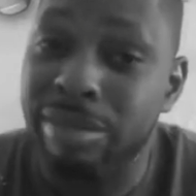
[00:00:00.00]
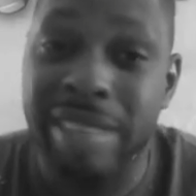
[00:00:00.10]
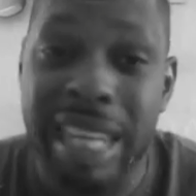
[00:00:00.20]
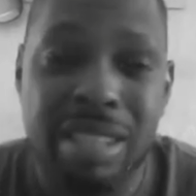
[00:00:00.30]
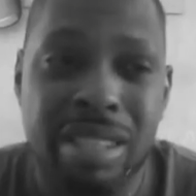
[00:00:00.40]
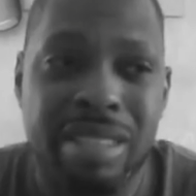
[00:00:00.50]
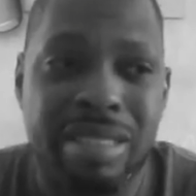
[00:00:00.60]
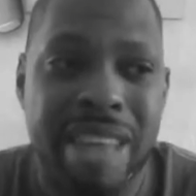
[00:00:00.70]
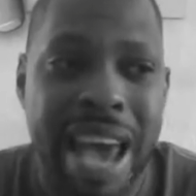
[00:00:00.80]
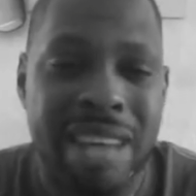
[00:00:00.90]

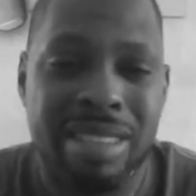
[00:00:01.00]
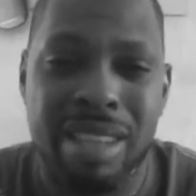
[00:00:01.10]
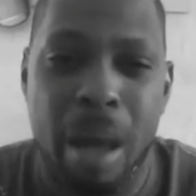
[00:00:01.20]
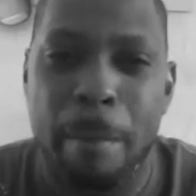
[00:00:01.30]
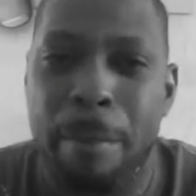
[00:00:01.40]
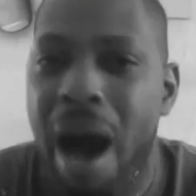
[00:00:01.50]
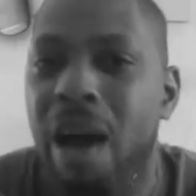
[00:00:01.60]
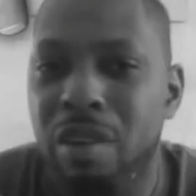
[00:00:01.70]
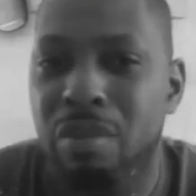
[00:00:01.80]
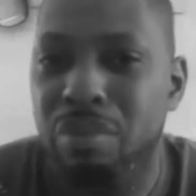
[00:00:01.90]
That's a
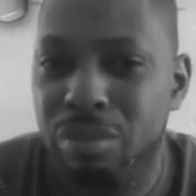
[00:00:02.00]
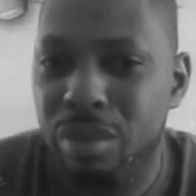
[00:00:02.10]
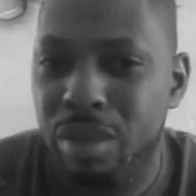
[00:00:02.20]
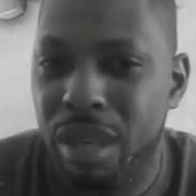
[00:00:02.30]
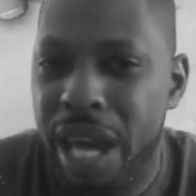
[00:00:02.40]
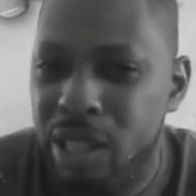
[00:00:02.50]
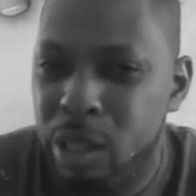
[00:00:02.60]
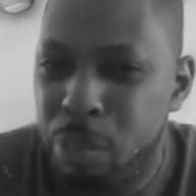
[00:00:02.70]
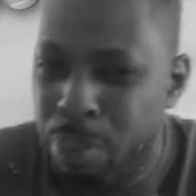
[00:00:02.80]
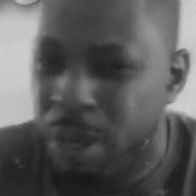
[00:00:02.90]
bottom
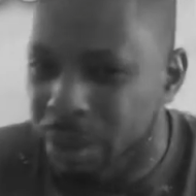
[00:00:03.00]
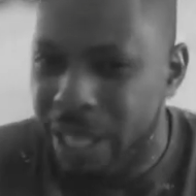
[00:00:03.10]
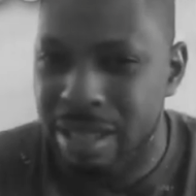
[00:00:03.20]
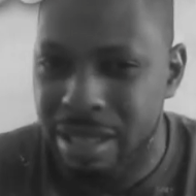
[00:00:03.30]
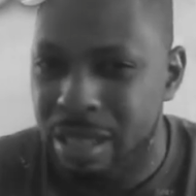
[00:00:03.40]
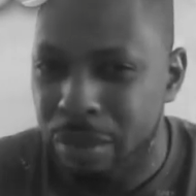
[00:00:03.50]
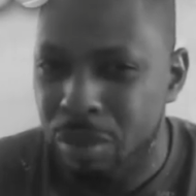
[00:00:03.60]
experience